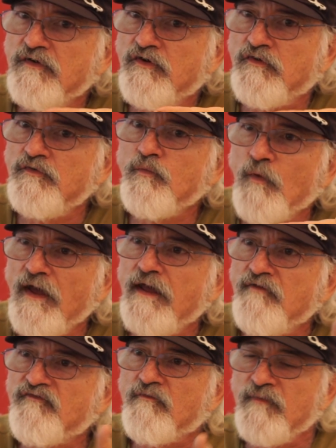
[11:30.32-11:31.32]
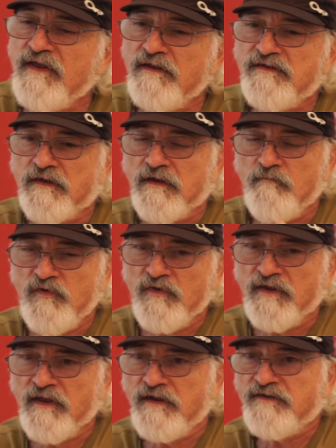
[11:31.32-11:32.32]
a good way for me to
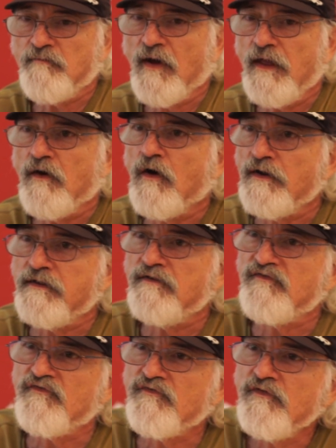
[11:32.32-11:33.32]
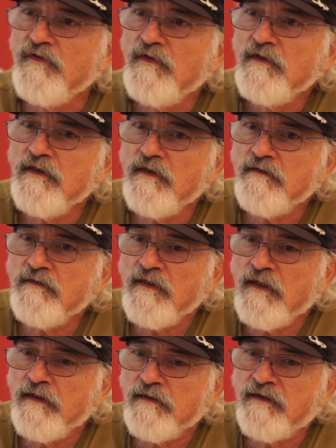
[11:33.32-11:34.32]
communicate to my audience
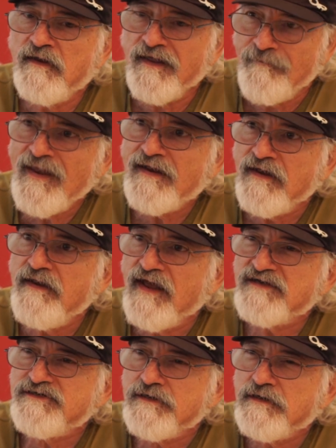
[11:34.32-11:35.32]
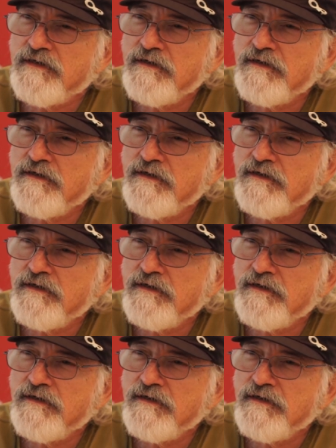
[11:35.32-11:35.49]
and can make connection.